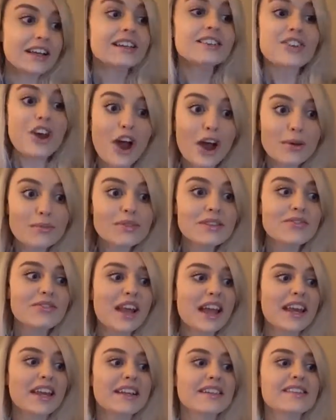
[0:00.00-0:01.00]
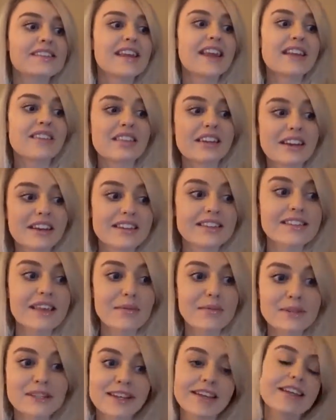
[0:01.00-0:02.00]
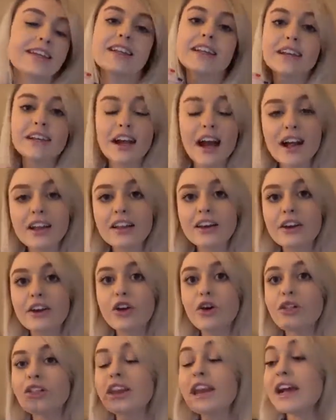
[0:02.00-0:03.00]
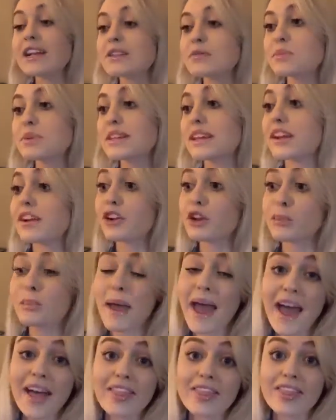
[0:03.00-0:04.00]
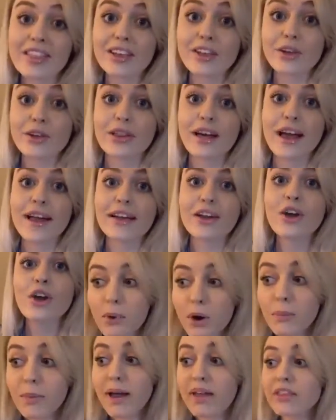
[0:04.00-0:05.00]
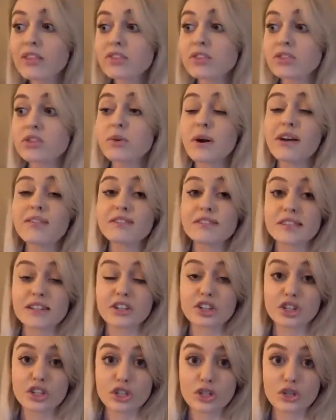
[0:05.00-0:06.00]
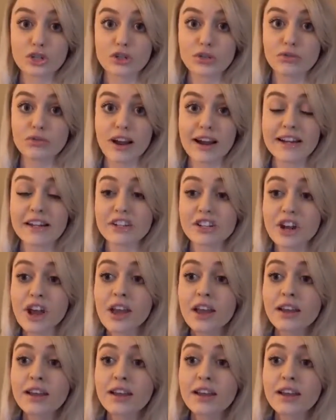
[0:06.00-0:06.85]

In terms of getting a snake that is a particular color or that has a particular pattern that you like, ball pythons do have such a huge range.